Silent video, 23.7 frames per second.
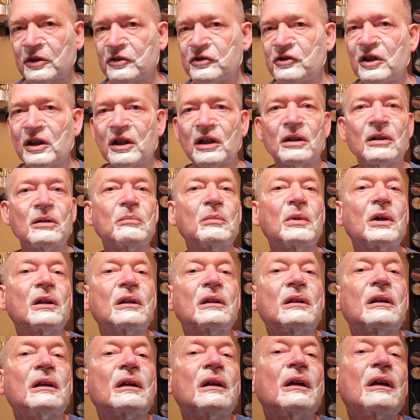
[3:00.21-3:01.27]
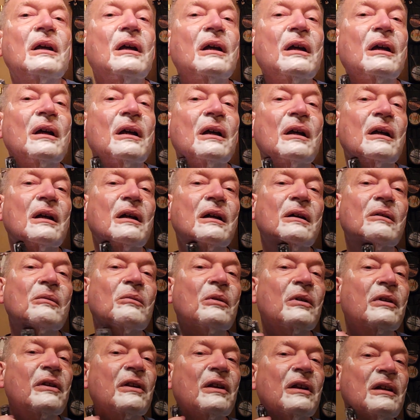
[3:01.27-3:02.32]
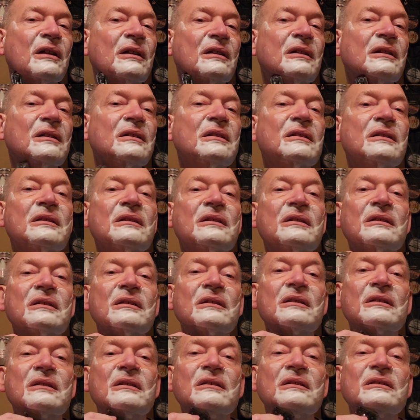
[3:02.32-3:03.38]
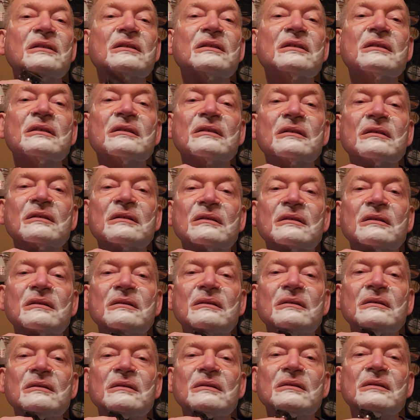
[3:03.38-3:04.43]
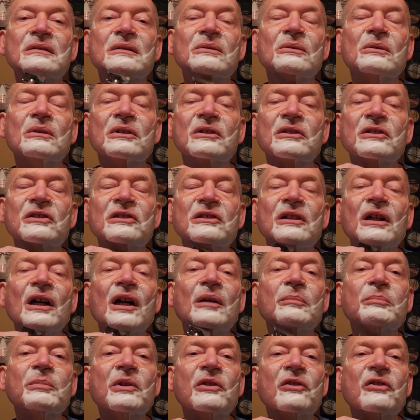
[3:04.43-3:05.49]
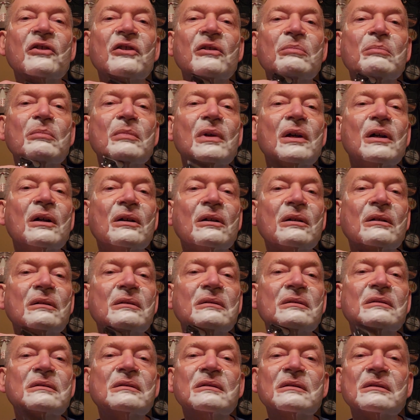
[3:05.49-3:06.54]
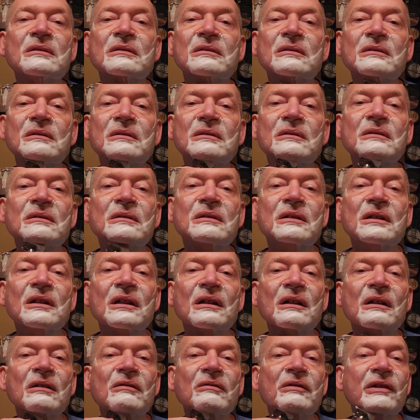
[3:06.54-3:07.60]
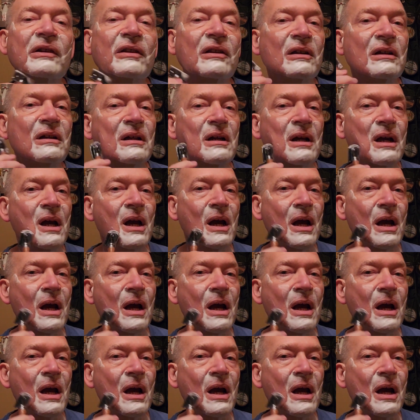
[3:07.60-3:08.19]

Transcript: the channel, but one thing is always stop and smell everything.